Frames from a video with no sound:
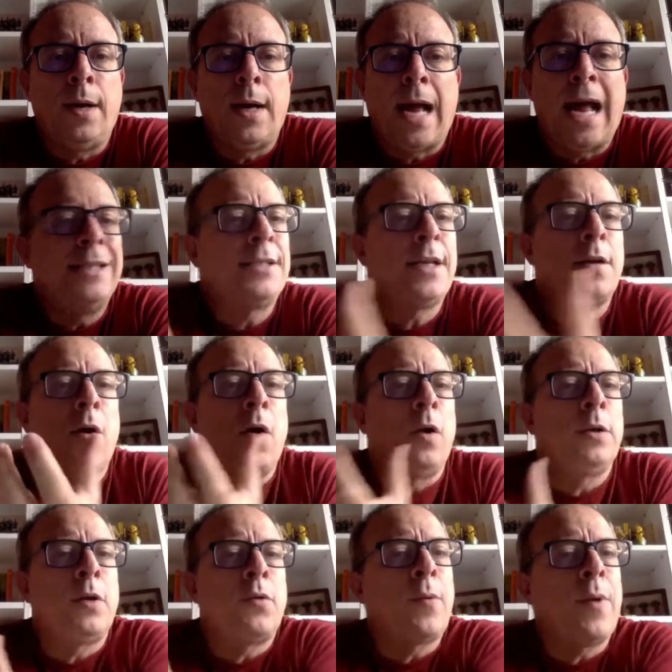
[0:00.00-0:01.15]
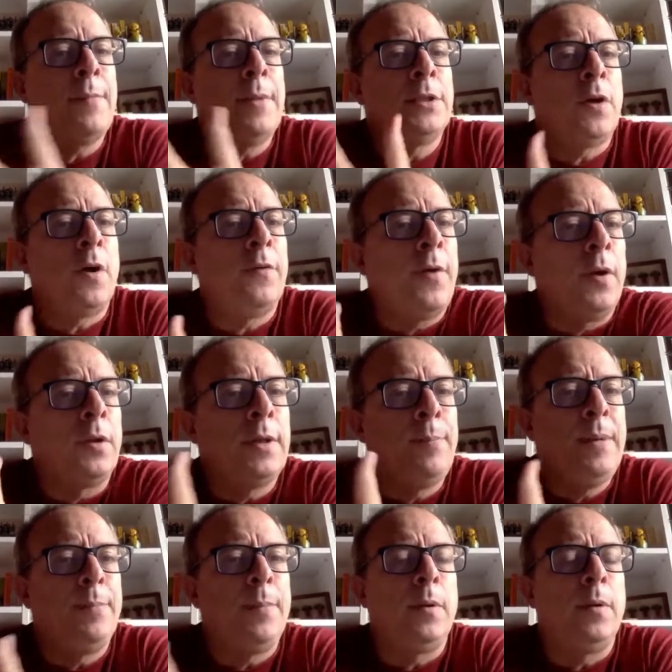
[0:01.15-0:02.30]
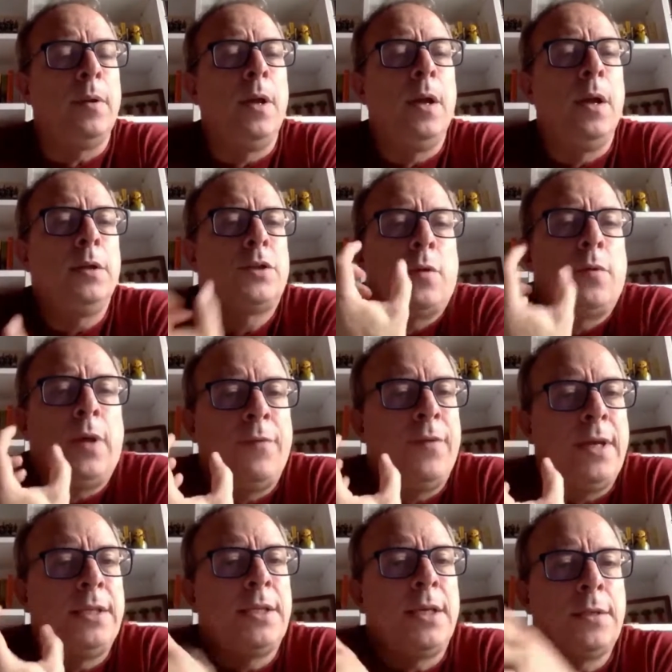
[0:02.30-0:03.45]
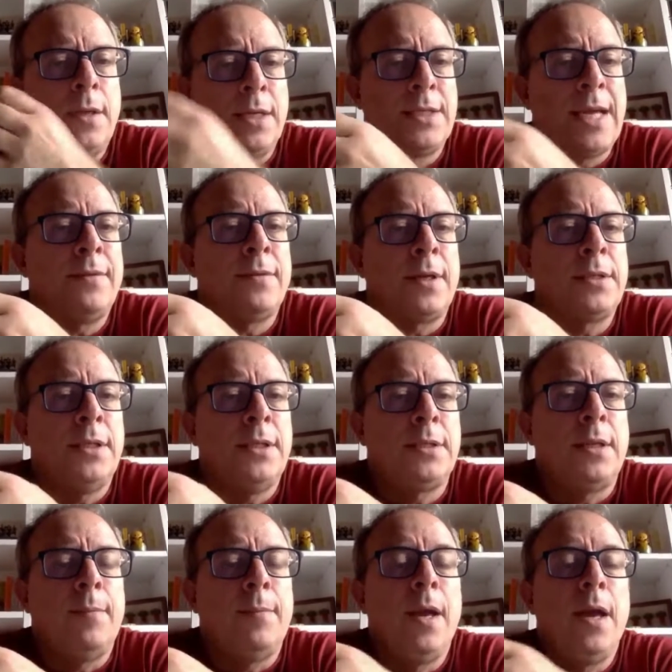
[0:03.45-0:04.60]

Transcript: answer all the requirements of all the people. So if it's a central system,